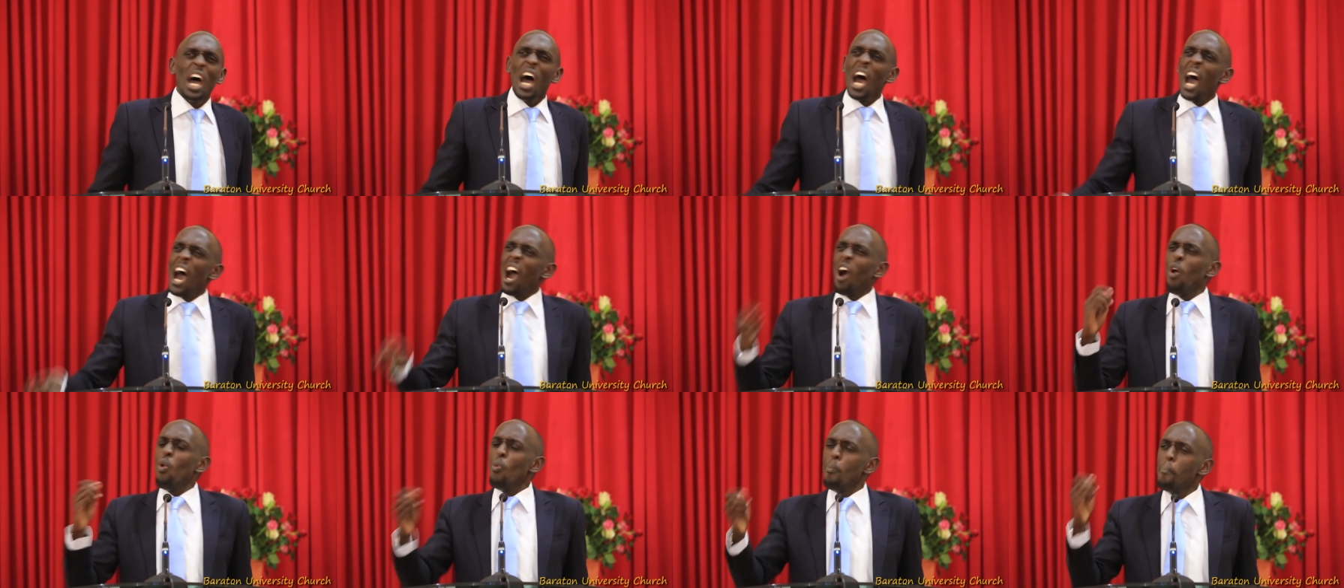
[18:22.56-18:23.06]

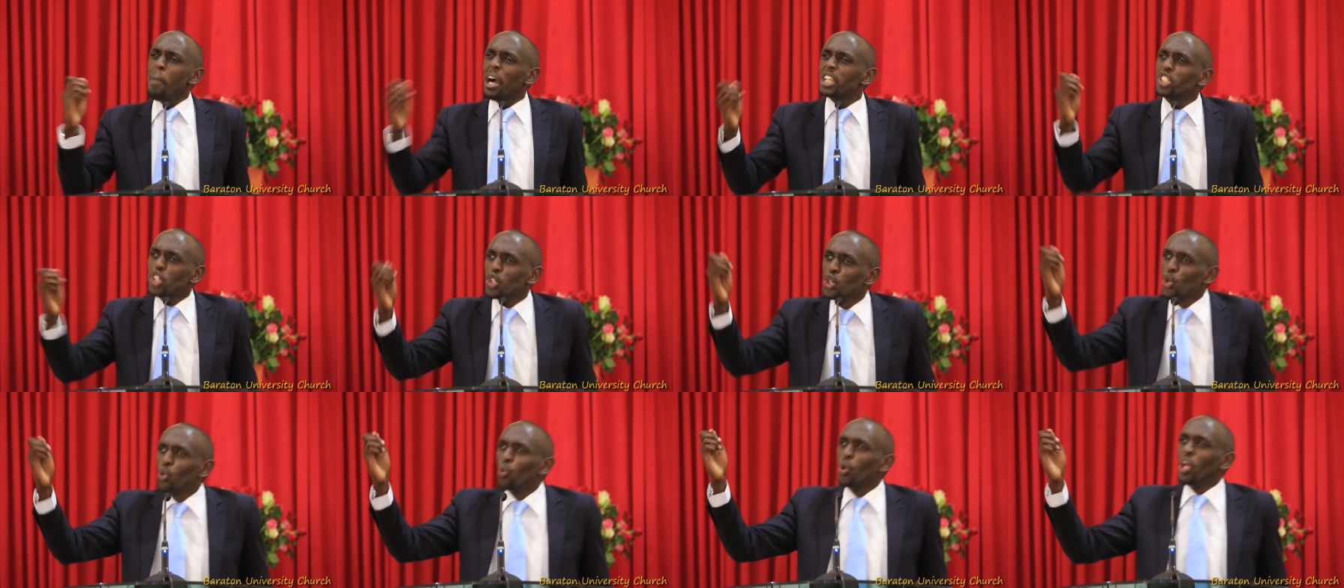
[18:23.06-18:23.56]
How
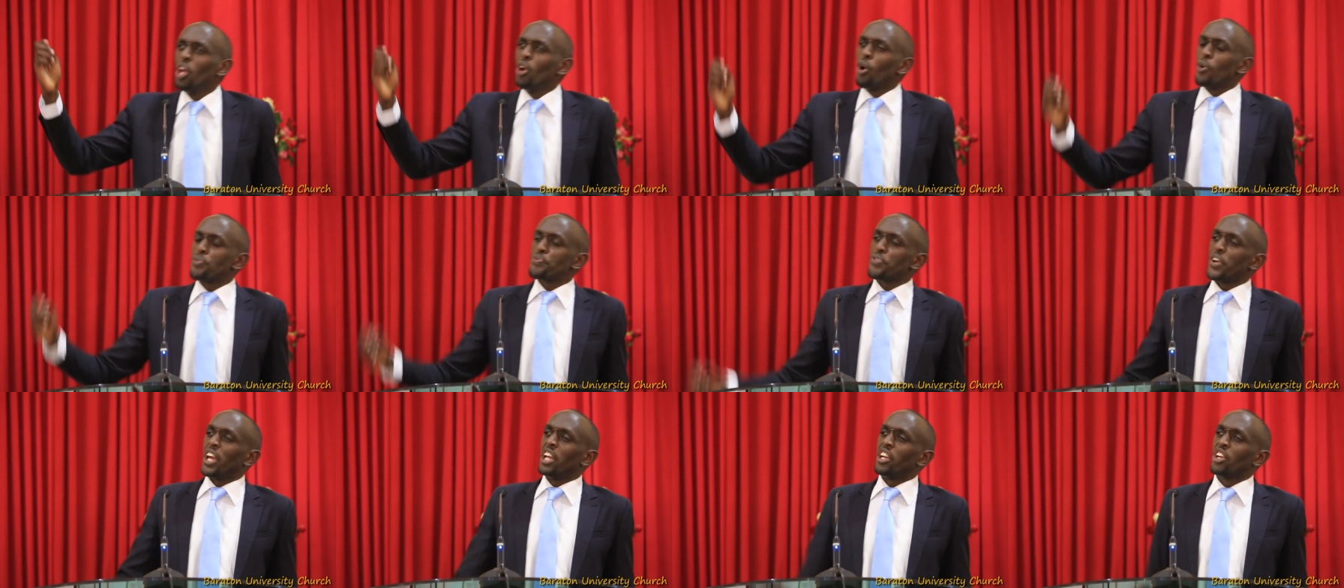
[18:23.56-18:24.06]
much do we
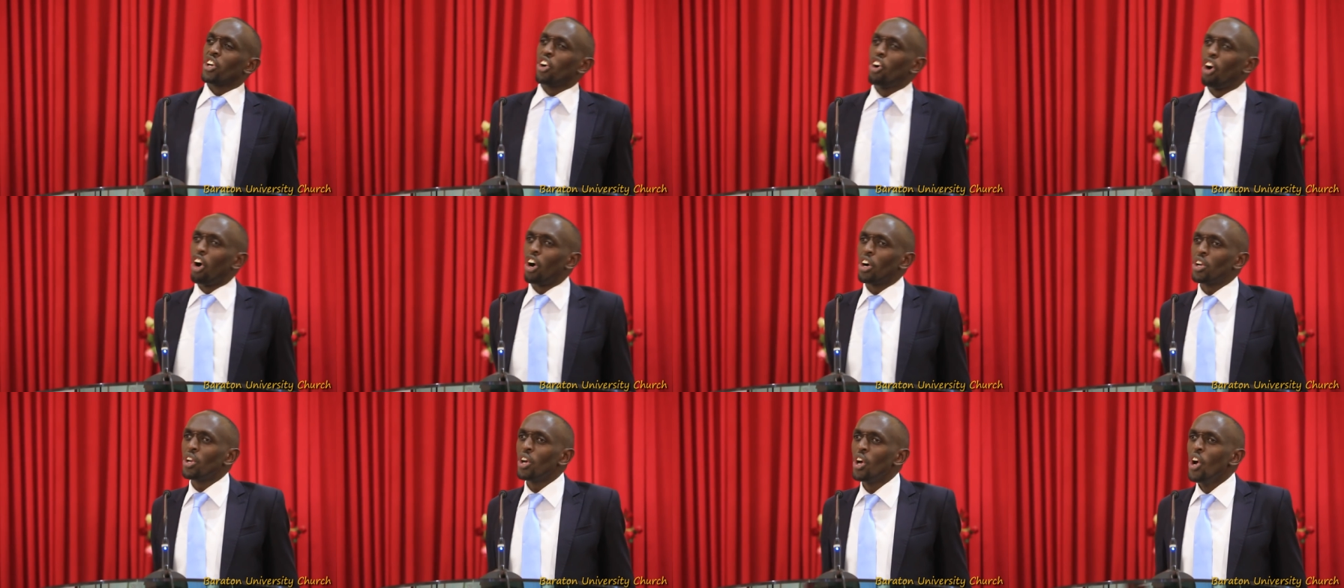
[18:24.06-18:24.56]
offend
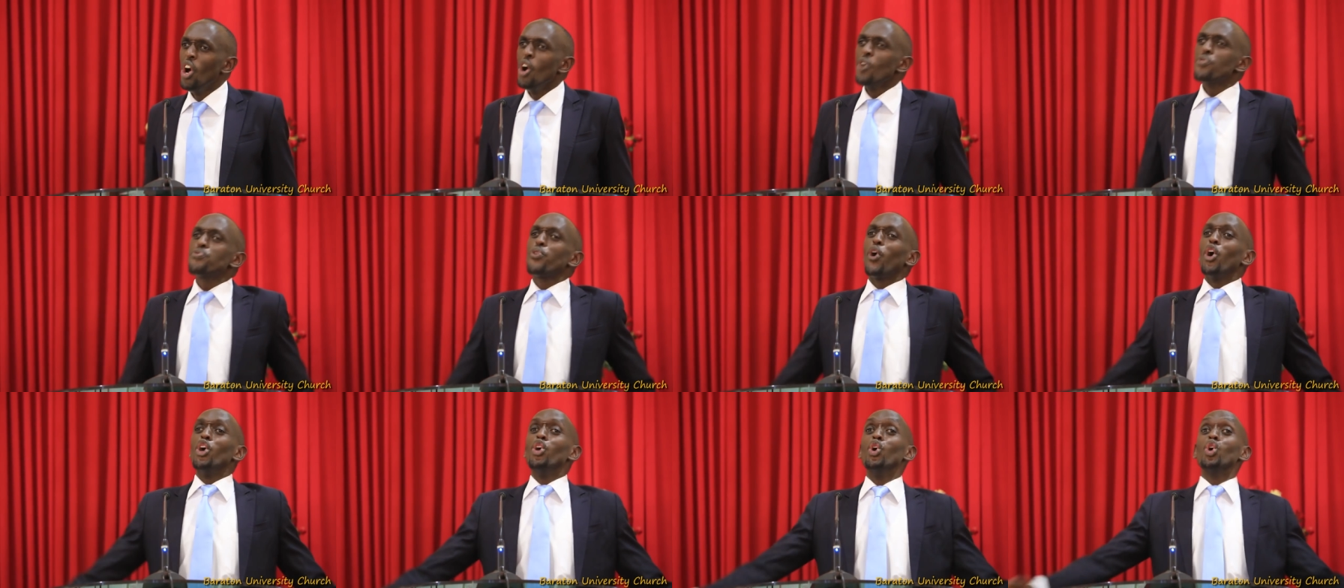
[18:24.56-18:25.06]
God
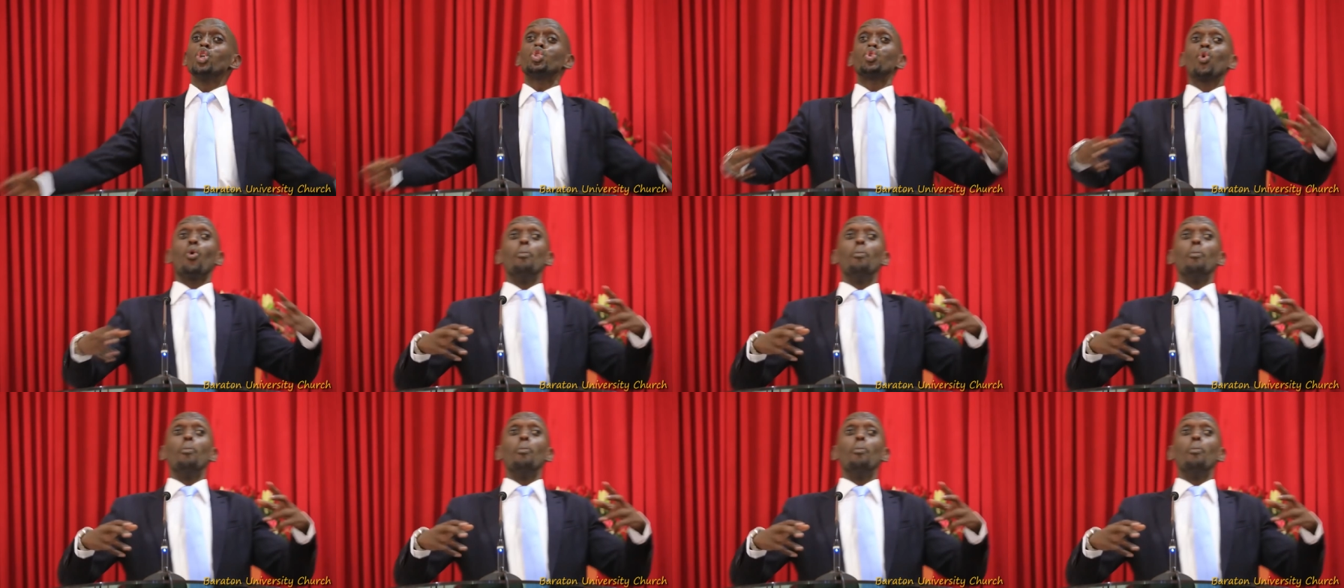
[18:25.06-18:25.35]
for you